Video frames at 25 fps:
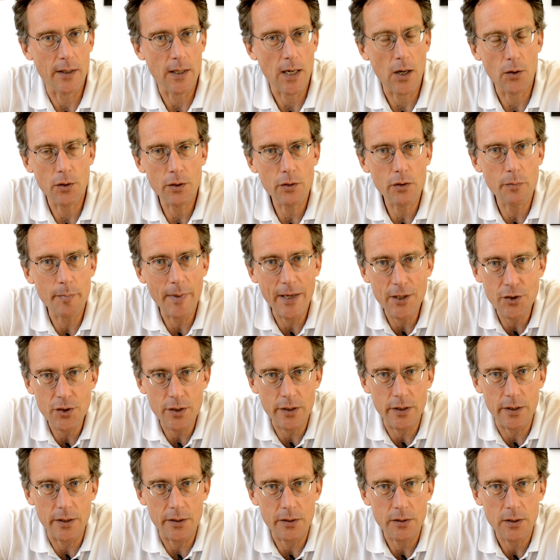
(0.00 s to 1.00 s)
How do you measure
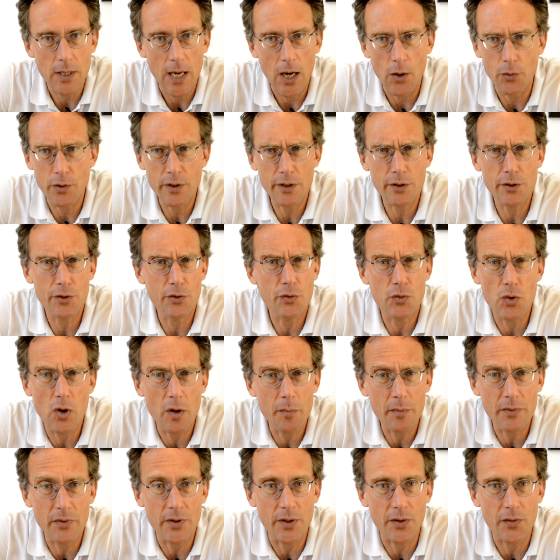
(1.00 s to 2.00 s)
this? How do you
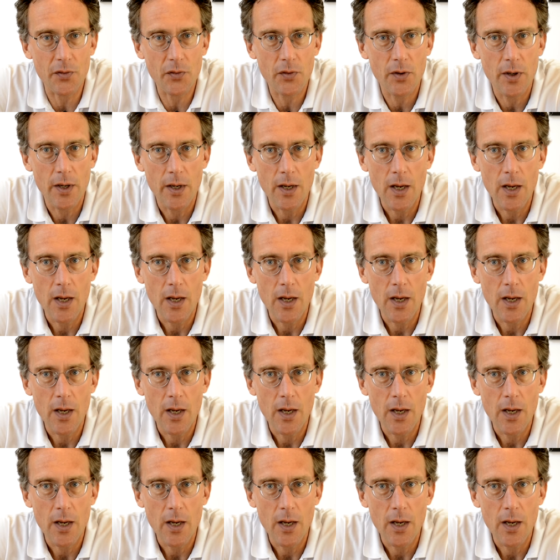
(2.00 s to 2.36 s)
determine this?